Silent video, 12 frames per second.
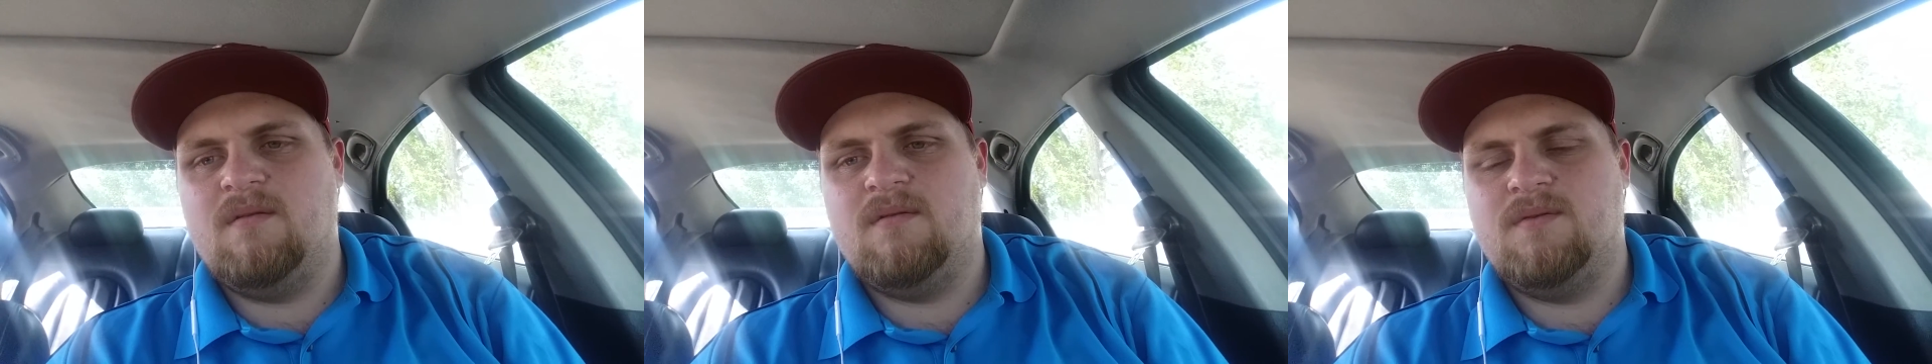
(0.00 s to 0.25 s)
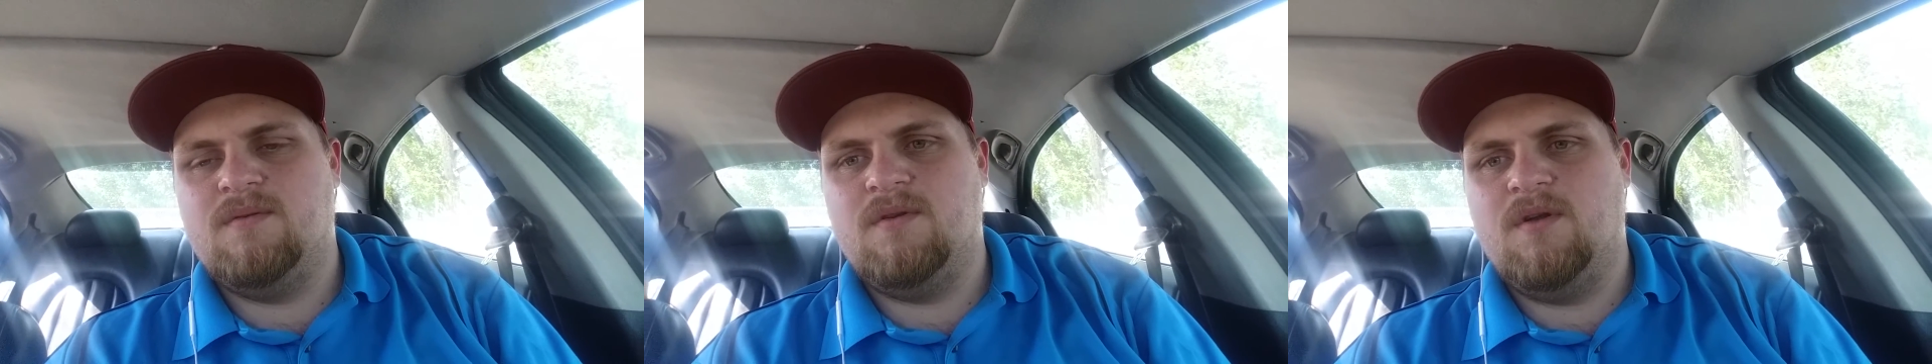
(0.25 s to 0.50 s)

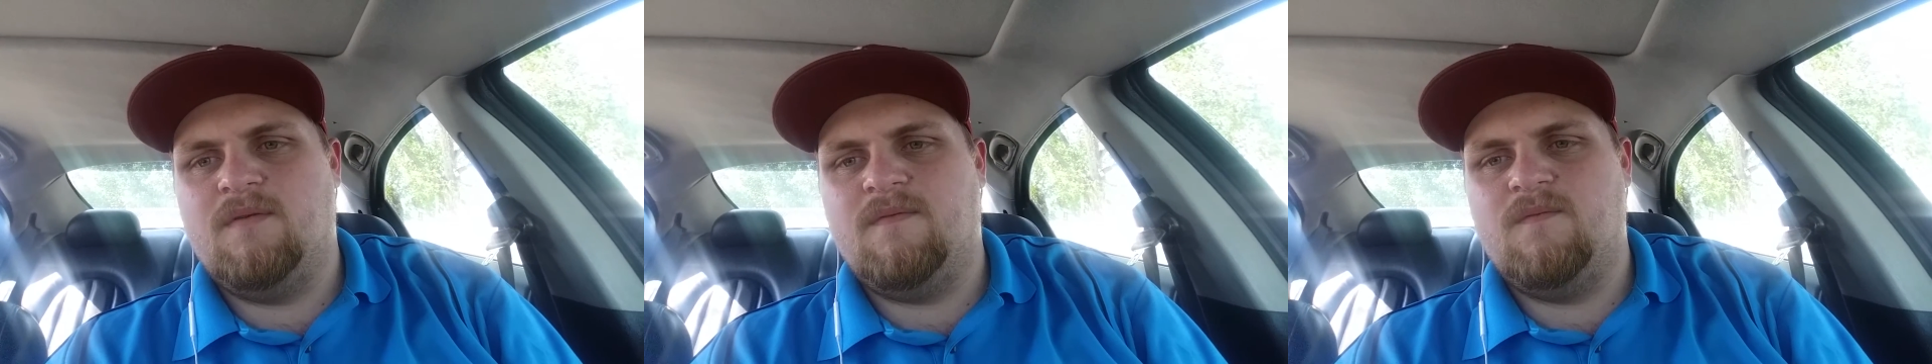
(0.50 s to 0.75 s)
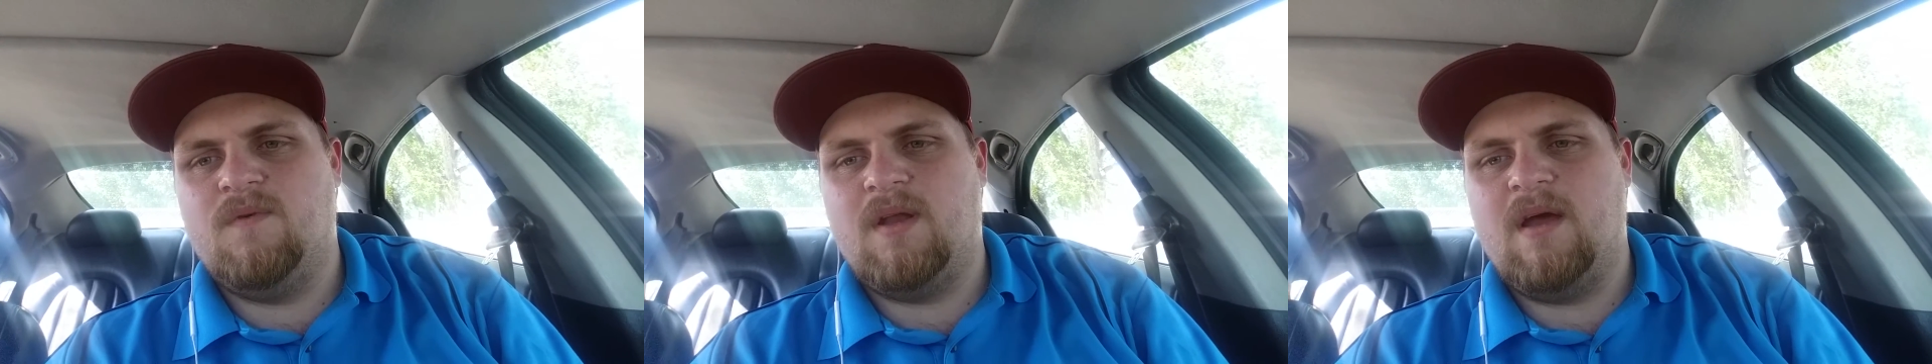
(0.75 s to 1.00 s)
Well, off
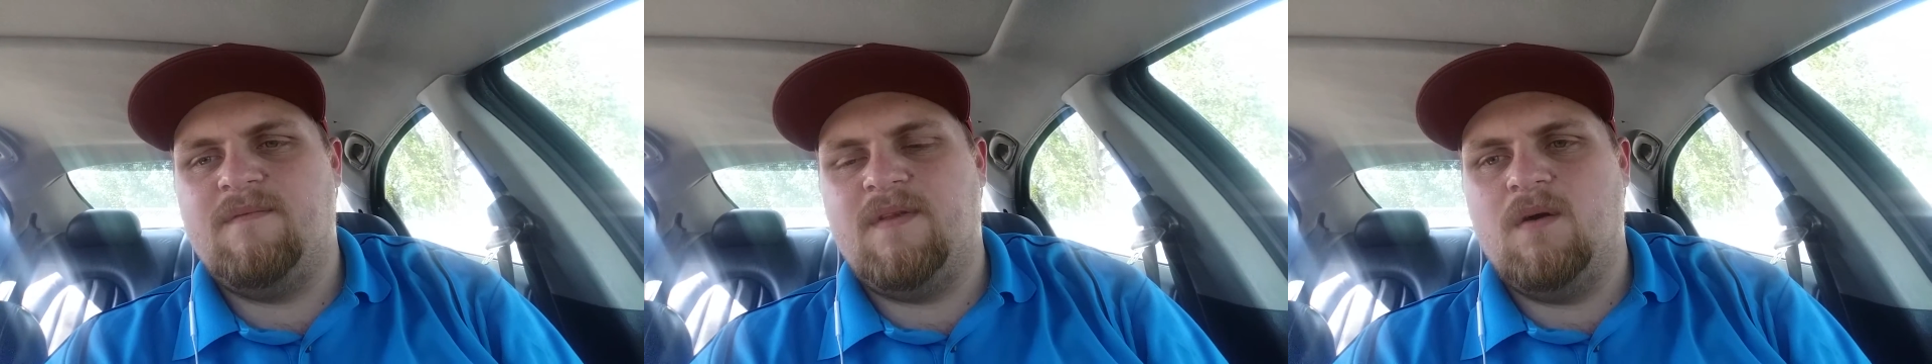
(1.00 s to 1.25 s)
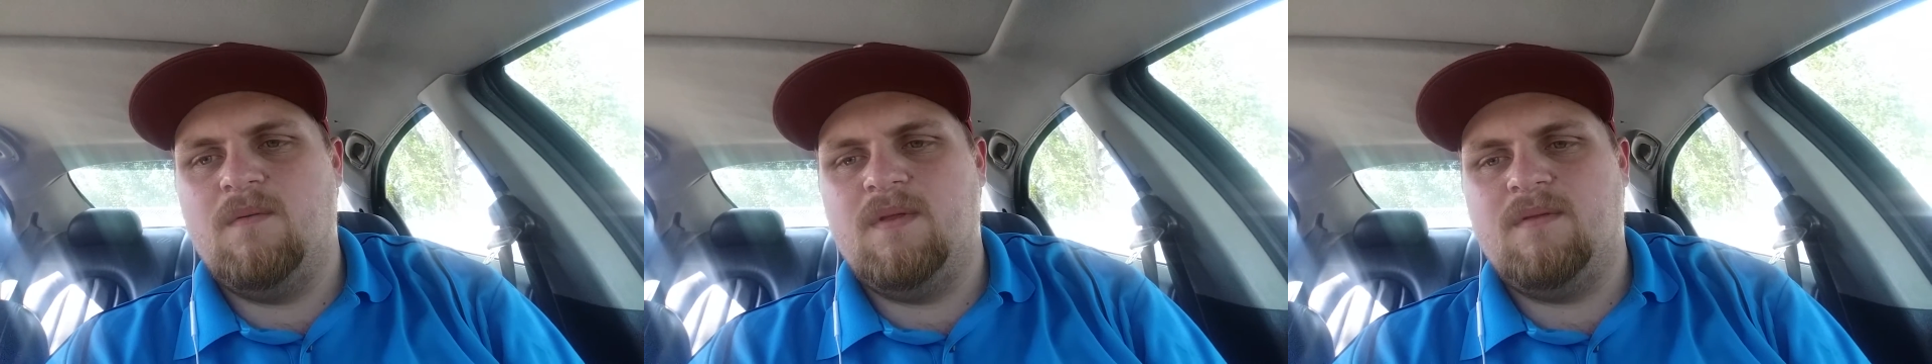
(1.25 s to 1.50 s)
of what I've
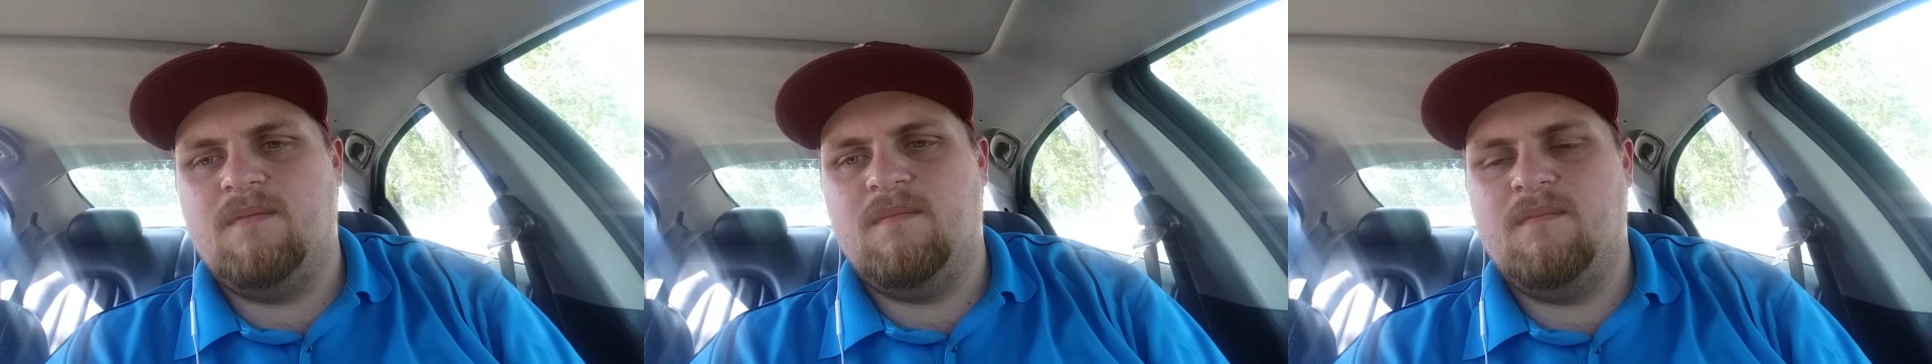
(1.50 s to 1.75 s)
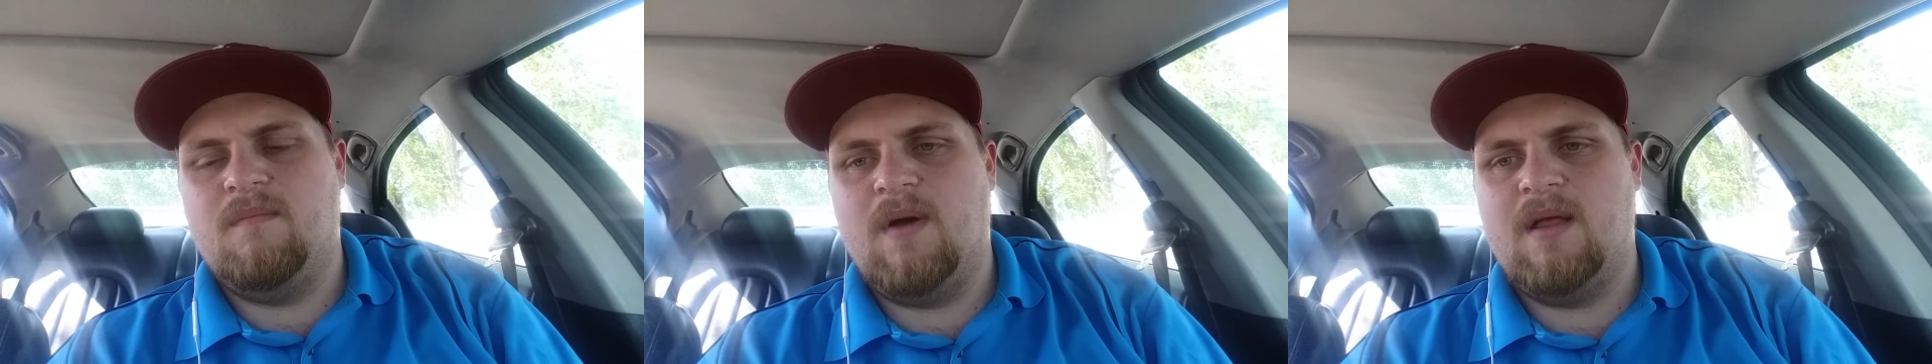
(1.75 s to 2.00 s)
dealt with in
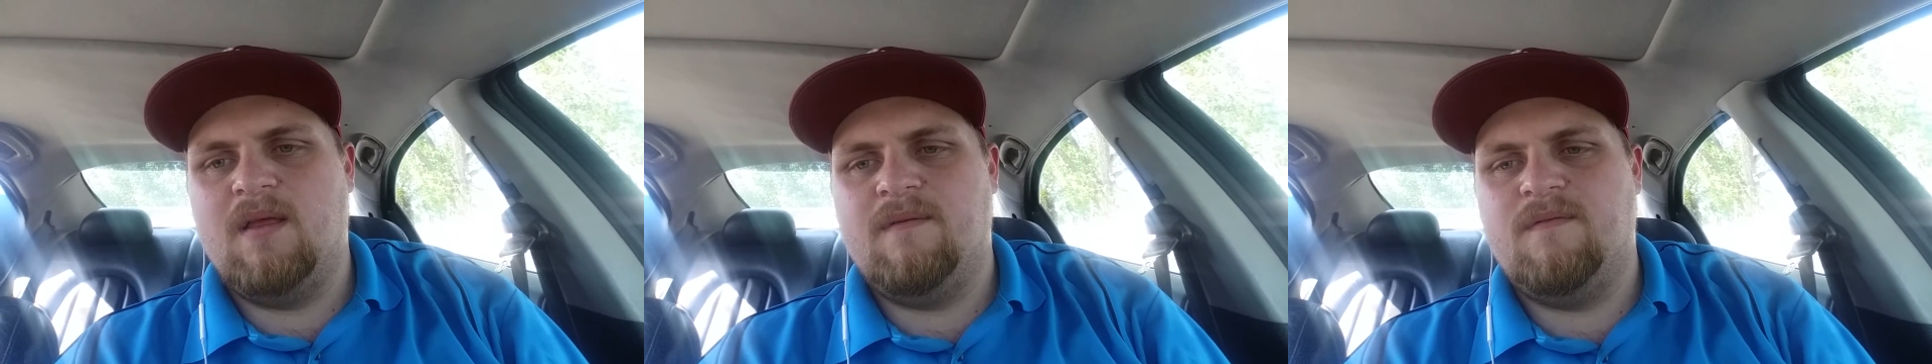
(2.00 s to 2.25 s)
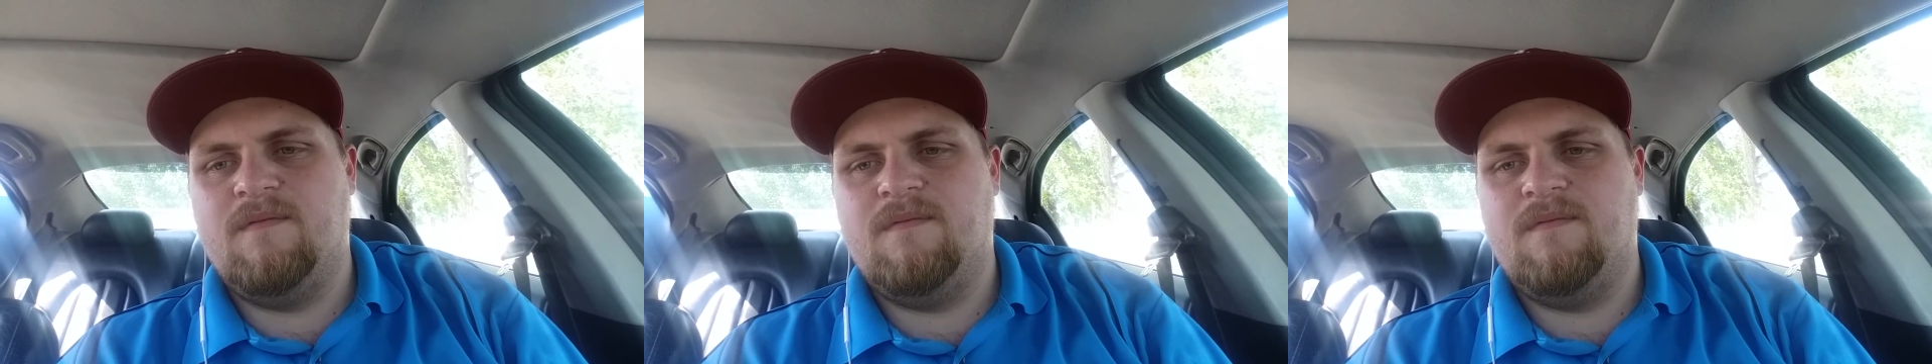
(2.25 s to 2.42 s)
my life.